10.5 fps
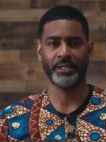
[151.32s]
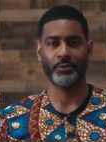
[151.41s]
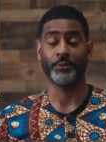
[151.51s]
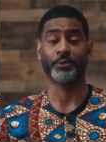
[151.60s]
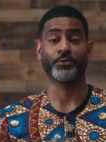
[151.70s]

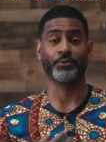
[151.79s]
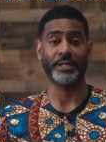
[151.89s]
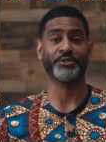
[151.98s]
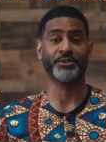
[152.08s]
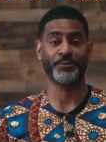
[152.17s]
We would
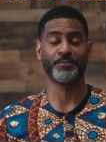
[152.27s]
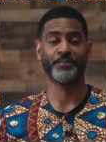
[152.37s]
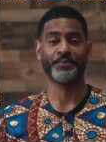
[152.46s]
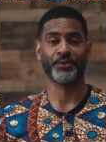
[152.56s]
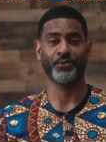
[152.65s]
wrestle
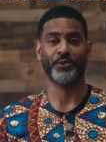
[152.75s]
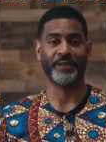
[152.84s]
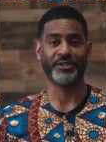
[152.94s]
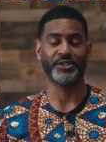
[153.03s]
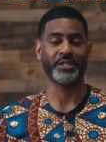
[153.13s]
with
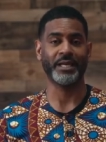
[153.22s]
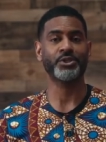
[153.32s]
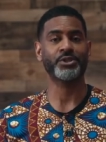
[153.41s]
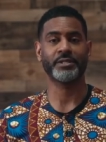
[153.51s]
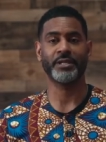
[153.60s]

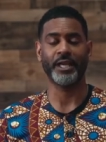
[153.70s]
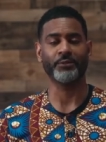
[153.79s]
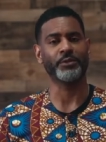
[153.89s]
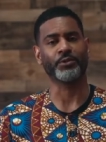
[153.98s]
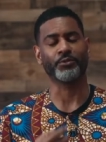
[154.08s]
education, and
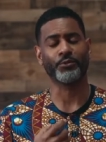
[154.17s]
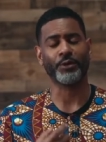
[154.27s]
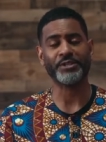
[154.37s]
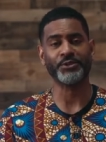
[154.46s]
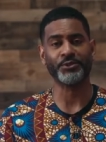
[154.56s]
we would
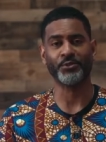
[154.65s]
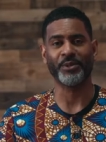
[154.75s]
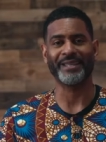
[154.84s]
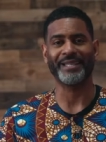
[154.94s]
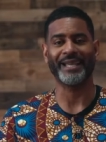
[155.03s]
wrestle
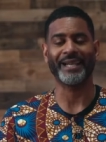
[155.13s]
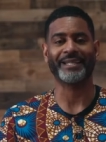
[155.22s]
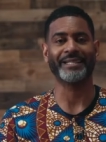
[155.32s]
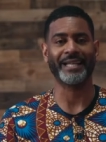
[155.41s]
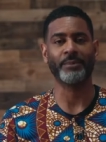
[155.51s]
with
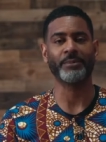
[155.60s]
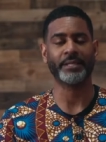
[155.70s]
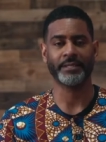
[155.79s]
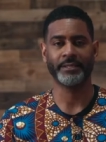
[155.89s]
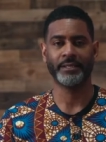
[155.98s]

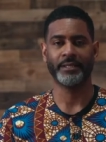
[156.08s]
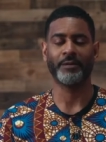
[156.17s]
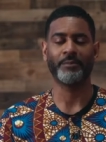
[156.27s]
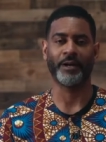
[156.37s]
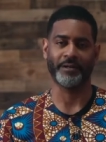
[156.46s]
economic
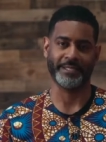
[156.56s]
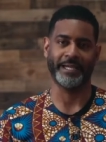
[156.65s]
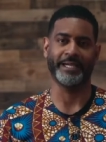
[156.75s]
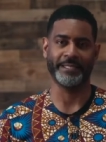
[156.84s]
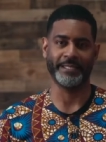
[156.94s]
apartheid.